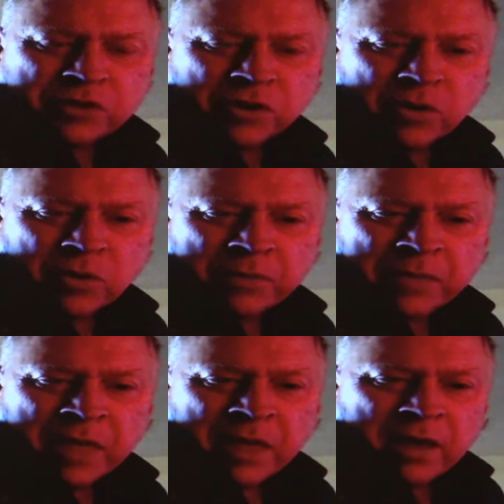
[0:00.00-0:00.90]
So
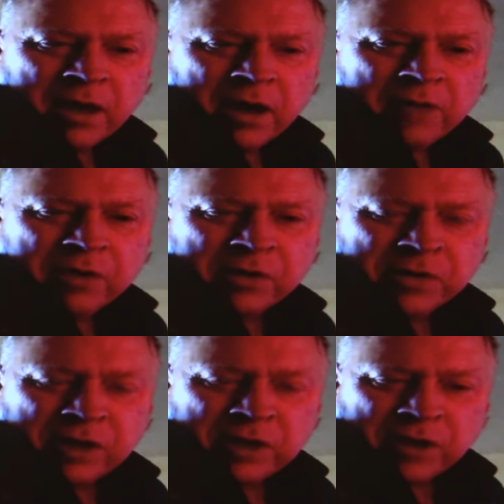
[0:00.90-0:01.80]
I
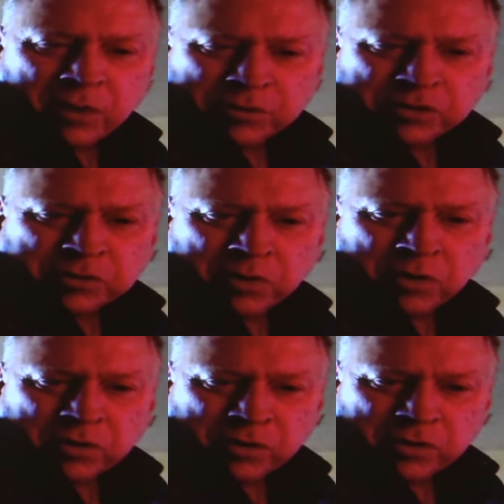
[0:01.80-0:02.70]
figured that was just
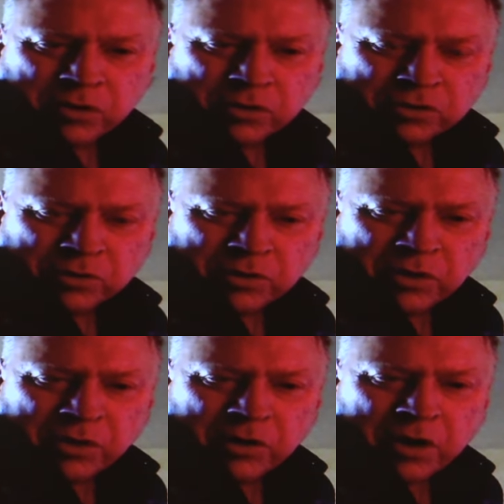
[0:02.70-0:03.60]
part of the culture
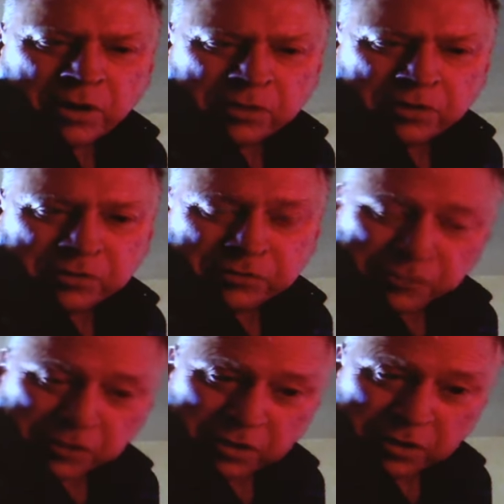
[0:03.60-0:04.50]
there at
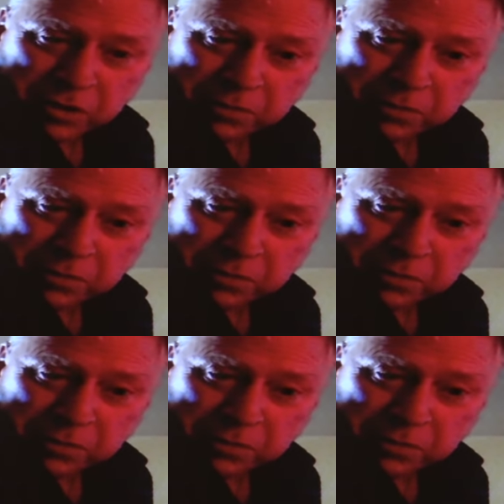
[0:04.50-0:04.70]
Hopkins.